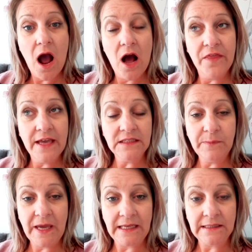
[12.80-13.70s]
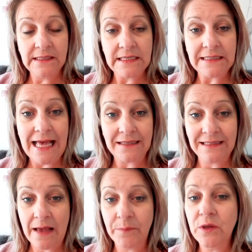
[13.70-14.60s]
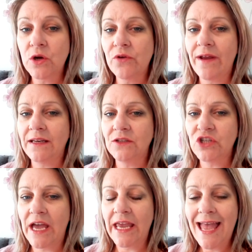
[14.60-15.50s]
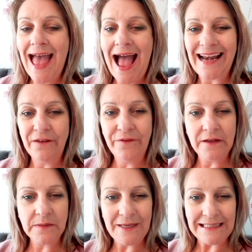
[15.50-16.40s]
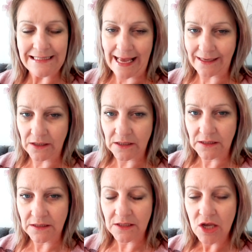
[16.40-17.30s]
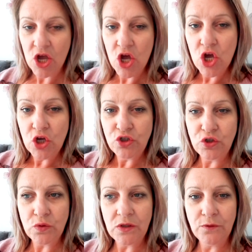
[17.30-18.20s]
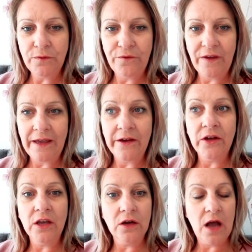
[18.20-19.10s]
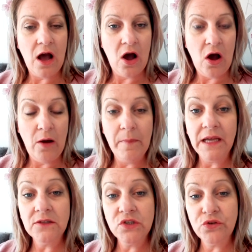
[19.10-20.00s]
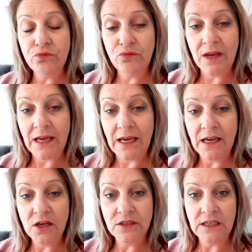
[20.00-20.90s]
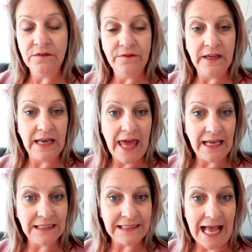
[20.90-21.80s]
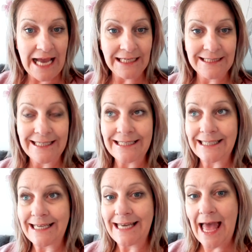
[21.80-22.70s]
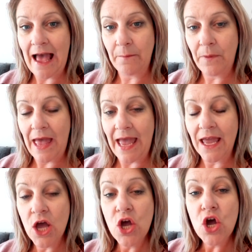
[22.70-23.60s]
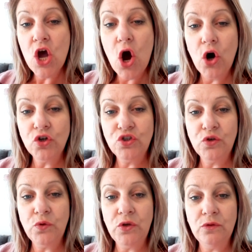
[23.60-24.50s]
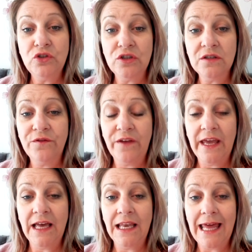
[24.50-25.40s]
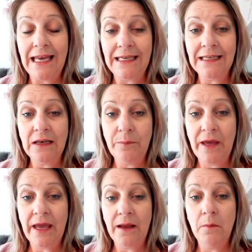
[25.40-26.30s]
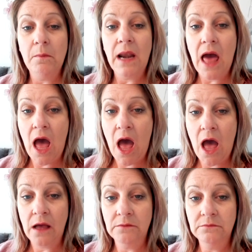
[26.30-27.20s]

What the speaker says: Are there spaces that zap your energy and it feels a bit stagnant? Do you feel calm and serene? Do you feel excited and happy? Or do you just feel a little bit blah?